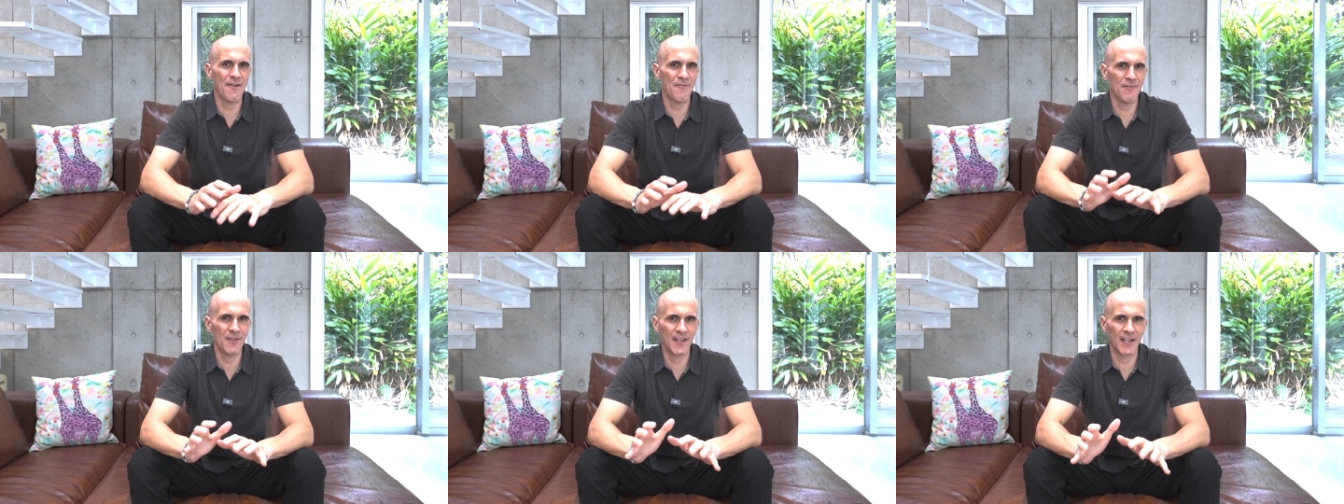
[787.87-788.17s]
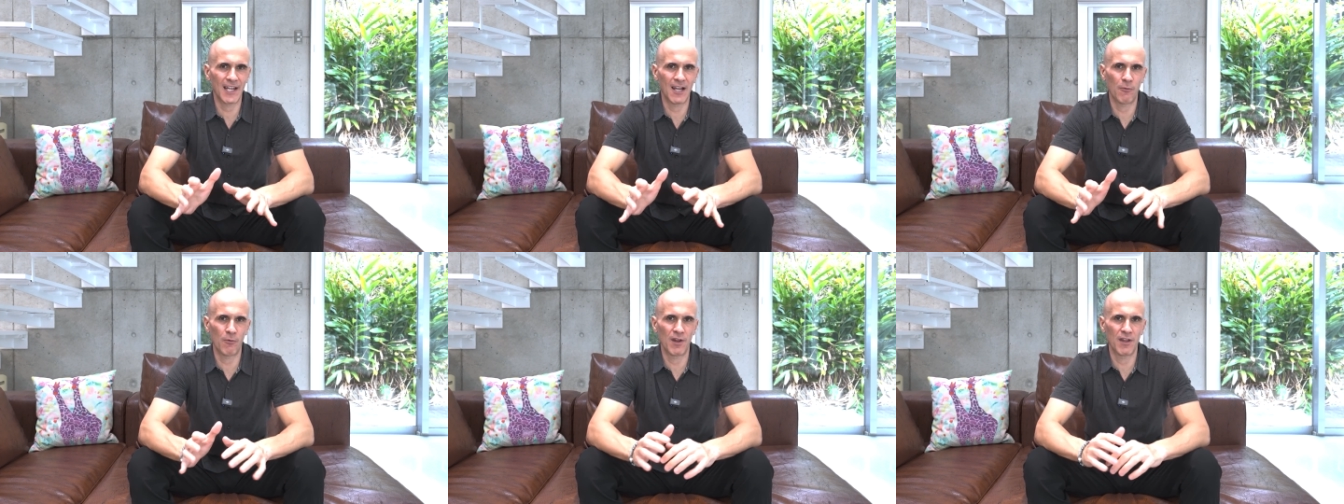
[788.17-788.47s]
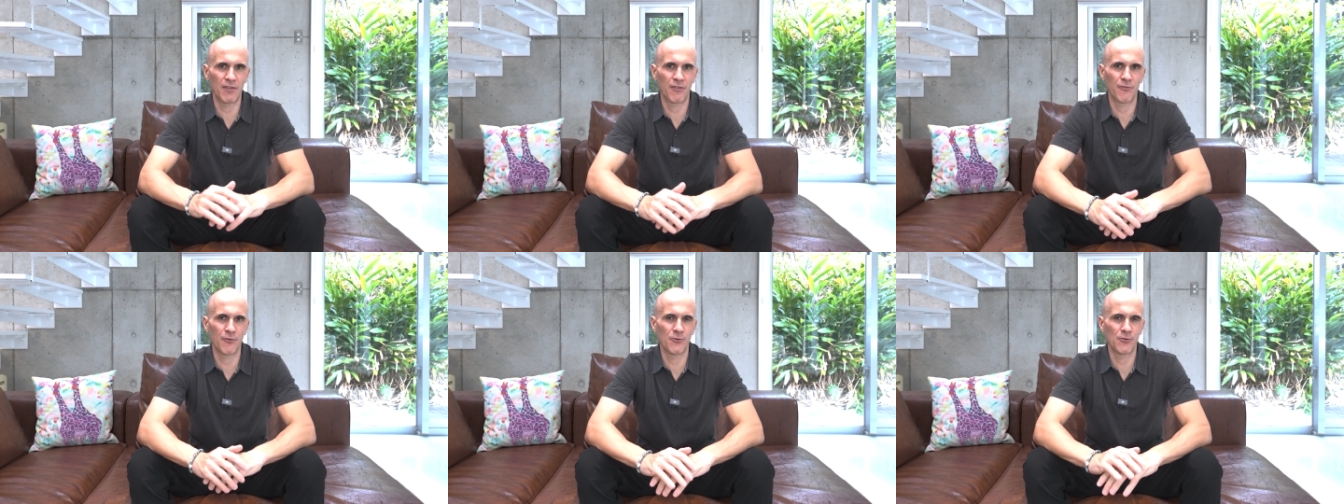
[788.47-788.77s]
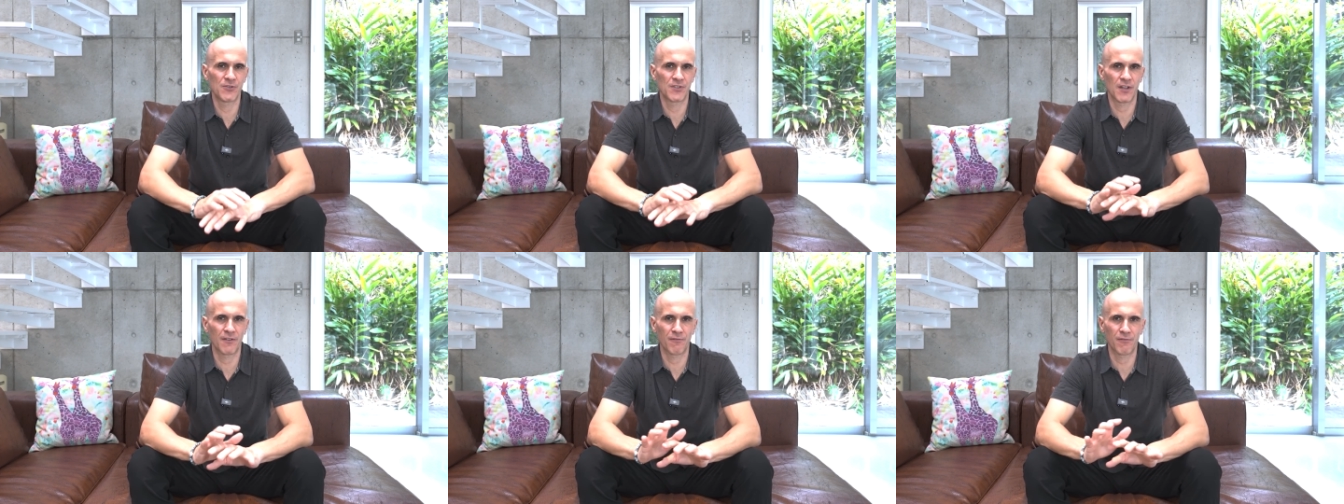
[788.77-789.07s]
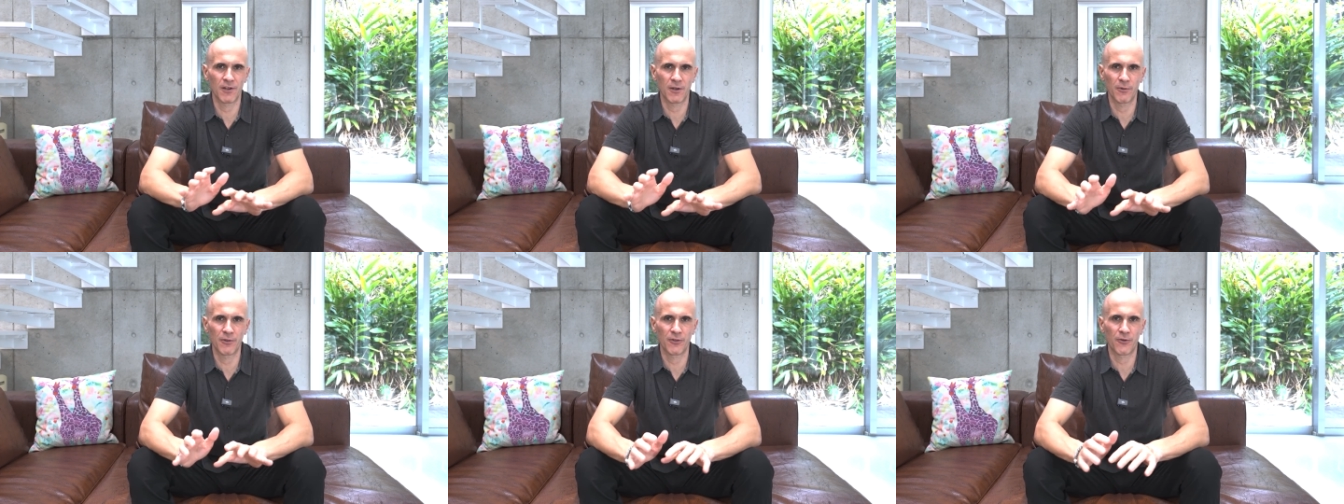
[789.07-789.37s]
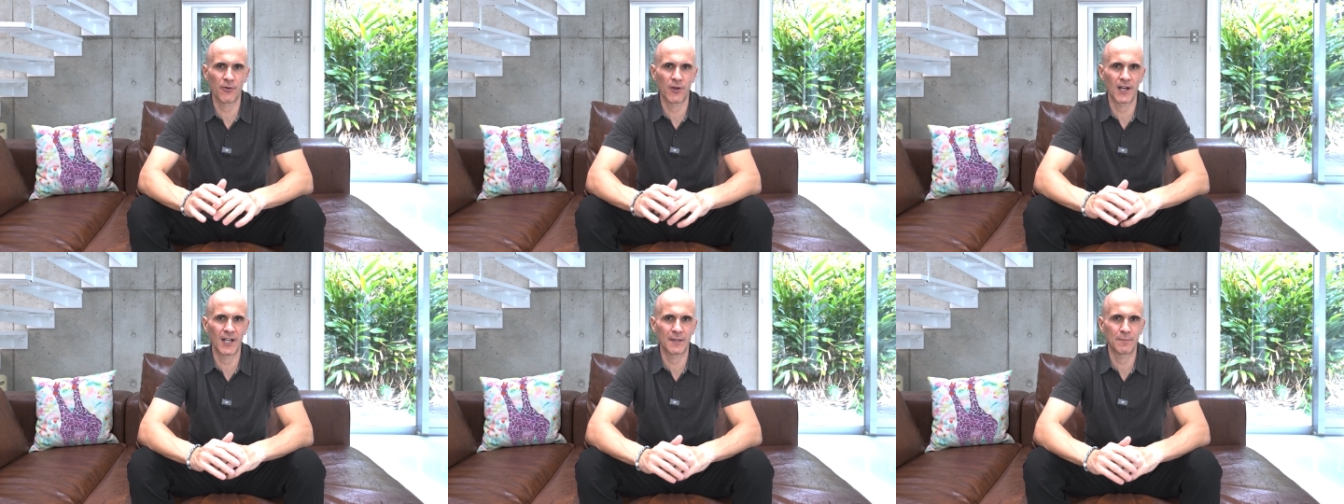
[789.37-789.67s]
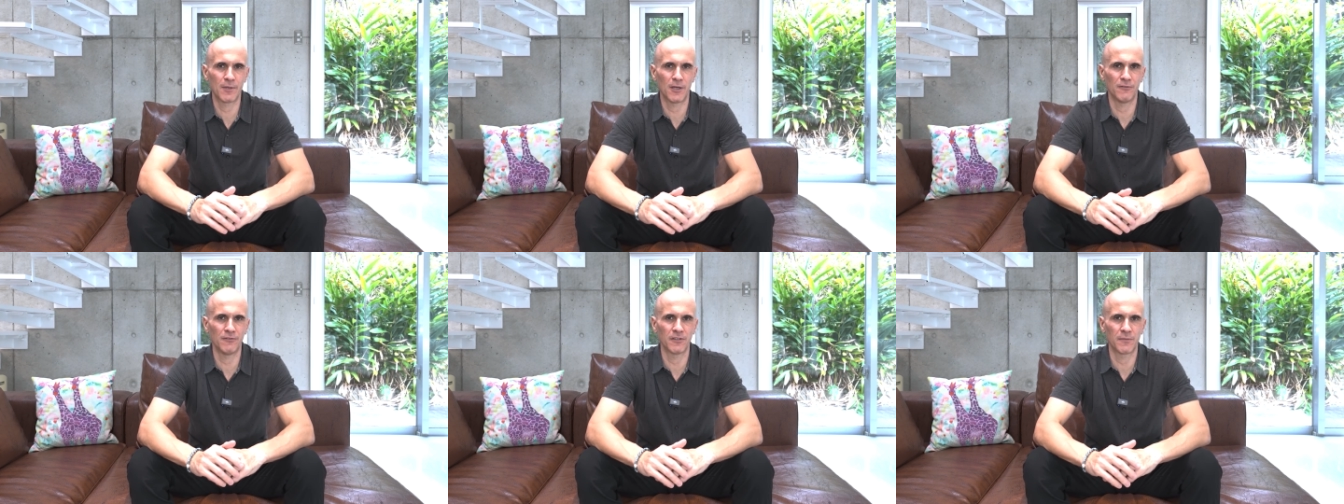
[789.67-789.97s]
everything I went through suffering with
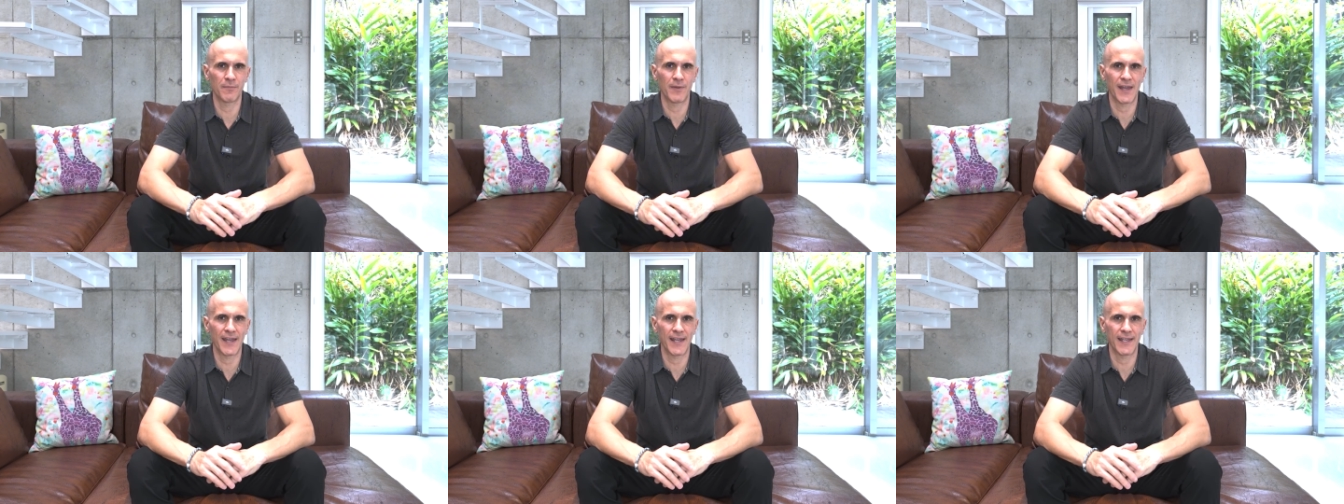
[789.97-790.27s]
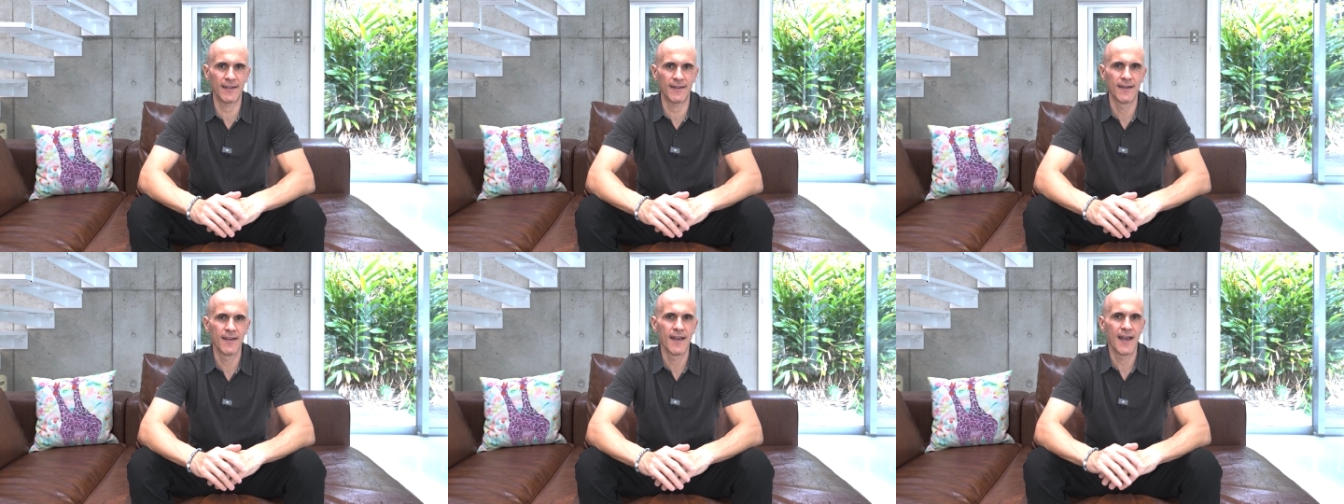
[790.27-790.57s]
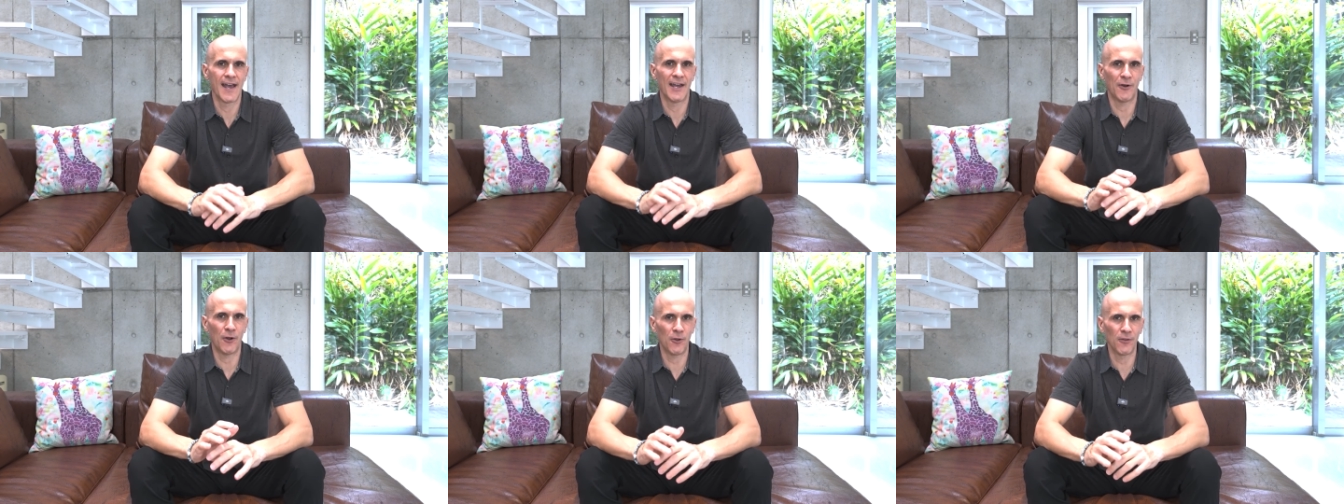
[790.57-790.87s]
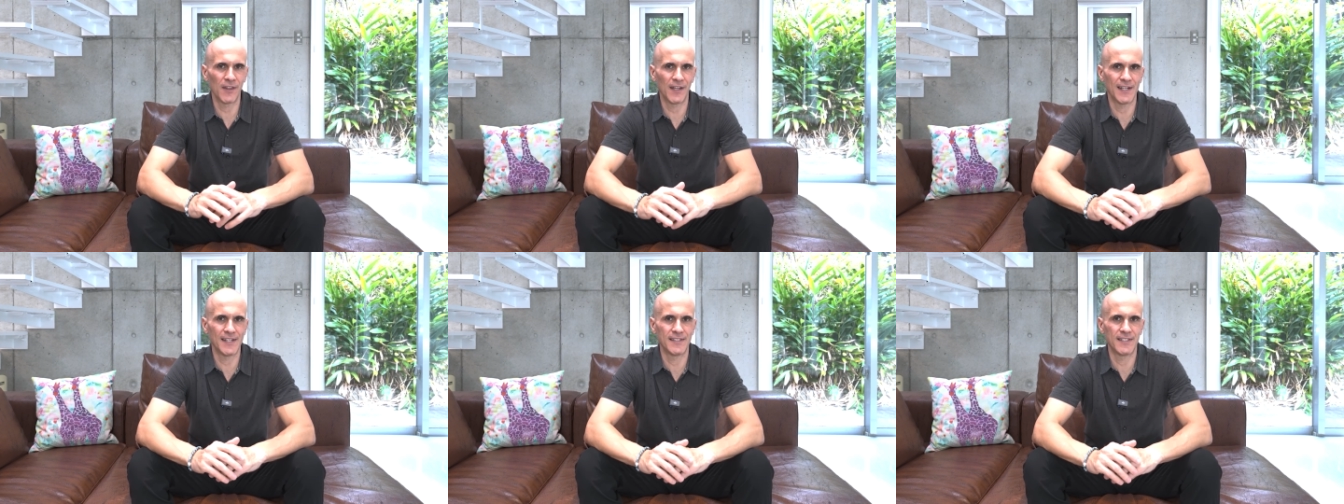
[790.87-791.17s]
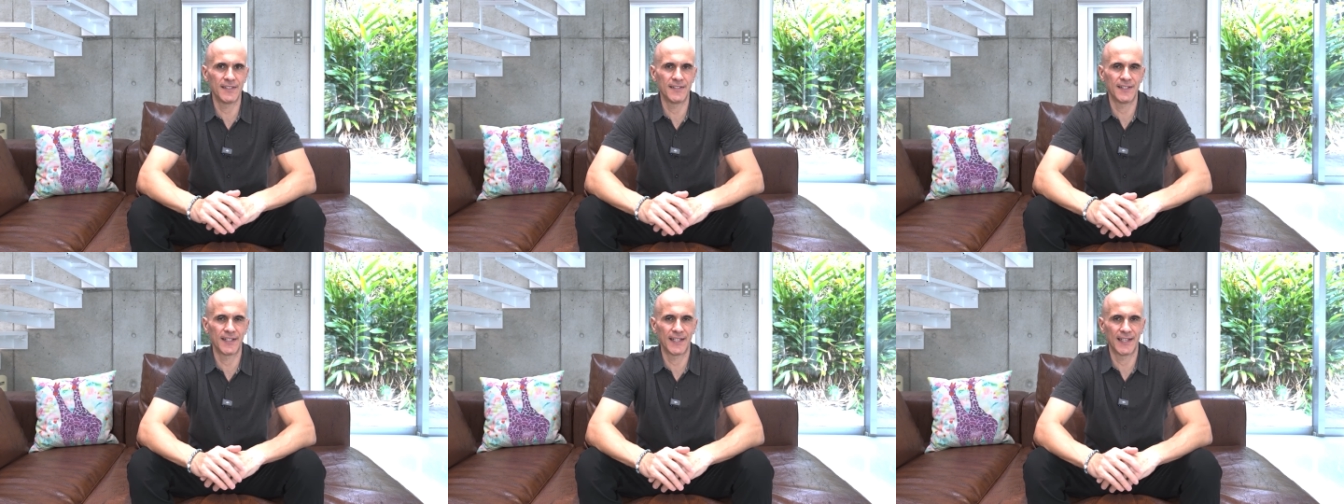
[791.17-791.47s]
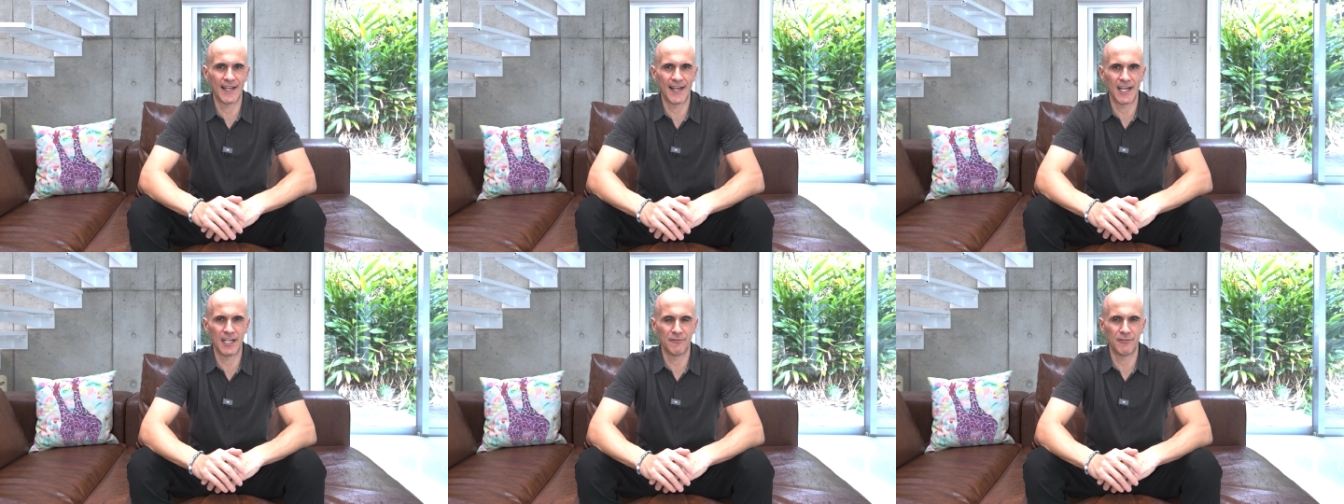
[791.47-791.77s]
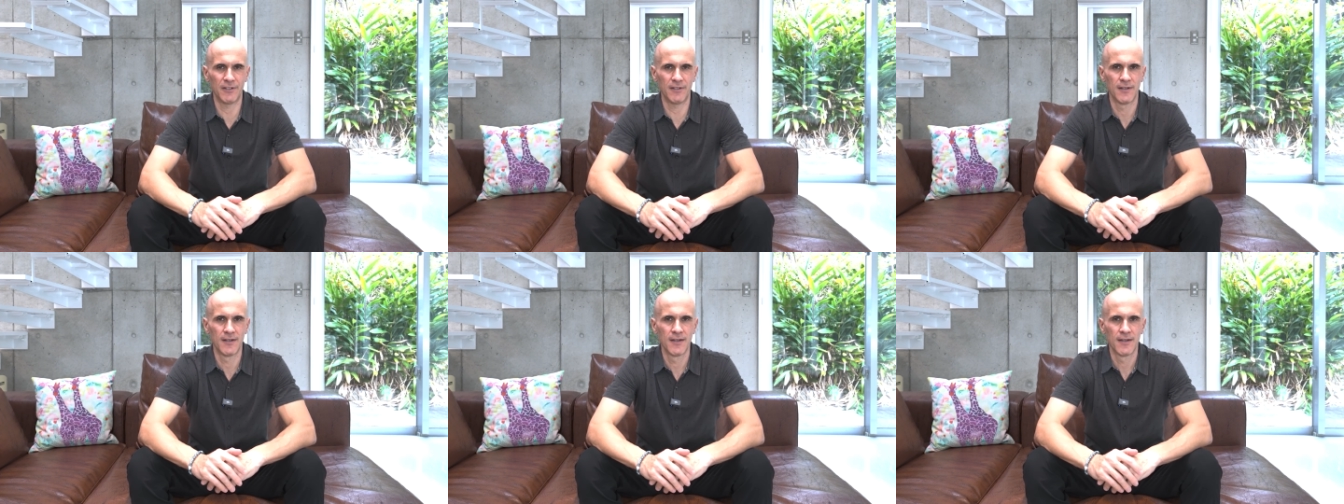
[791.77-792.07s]
chronic pelvic pain, and all that I did to get out
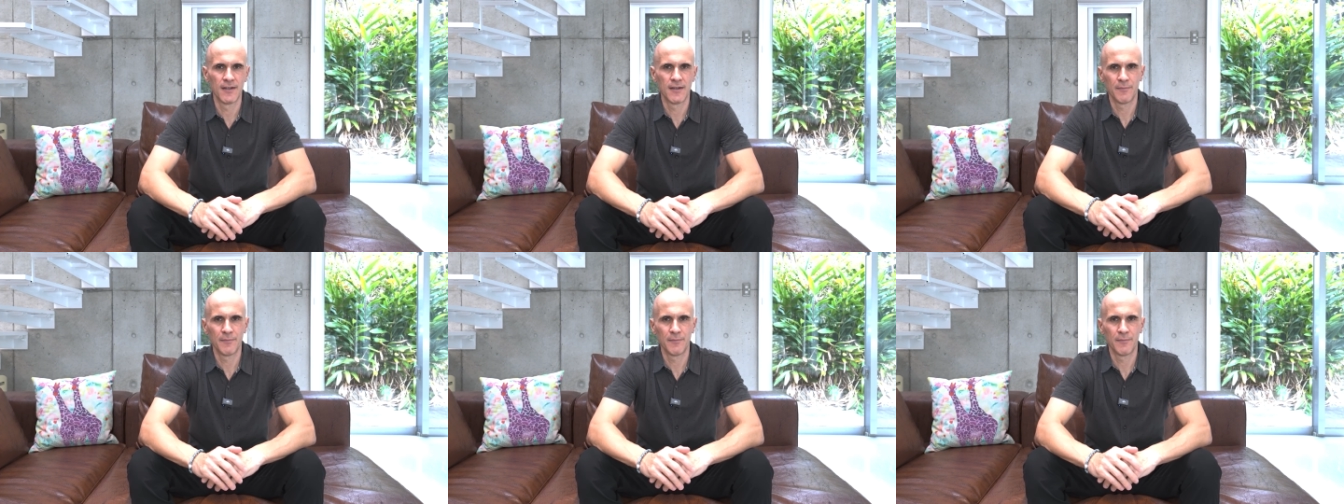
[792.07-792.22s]
of it,